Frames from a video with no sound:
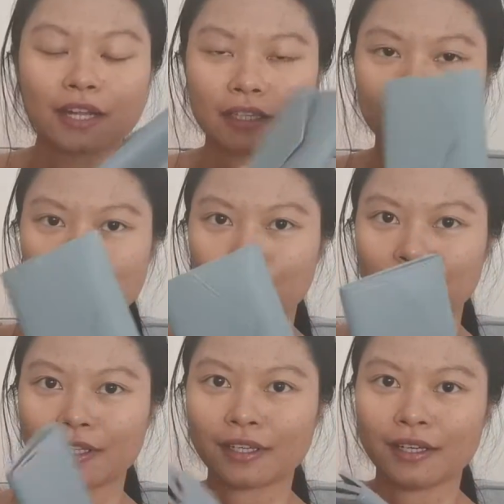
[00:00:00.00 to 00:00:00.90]
The next
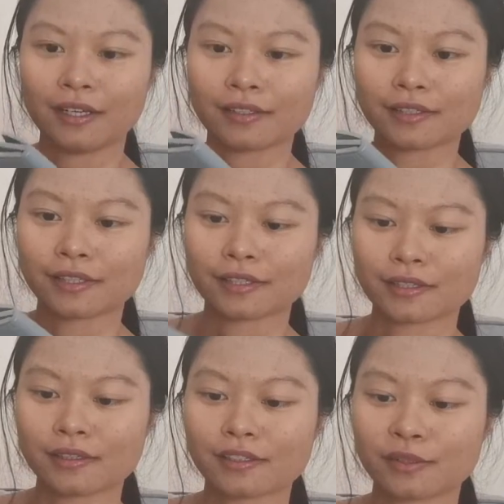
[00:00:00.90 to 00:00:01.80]
one is
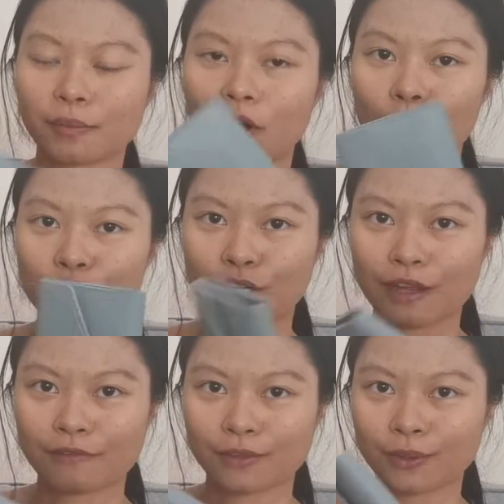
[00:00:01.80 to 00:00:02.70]
this small
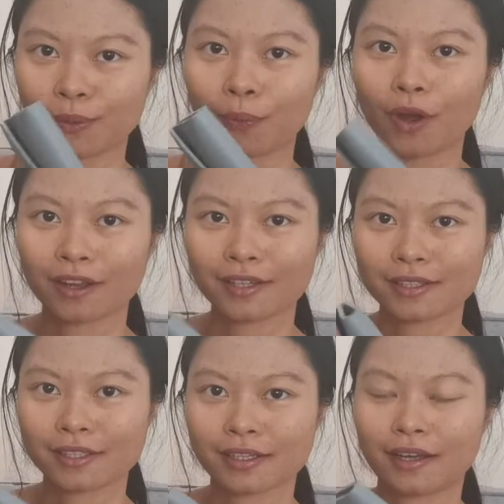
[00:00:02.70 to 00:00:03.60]
trifold
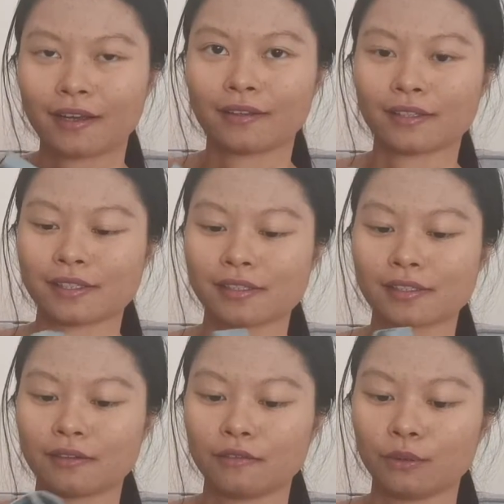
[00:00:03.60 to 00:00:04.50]
wallet. This
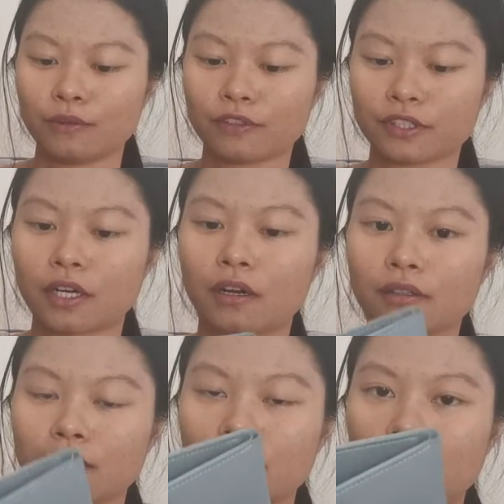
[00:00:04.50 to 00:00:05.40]
is a Louis Vuitton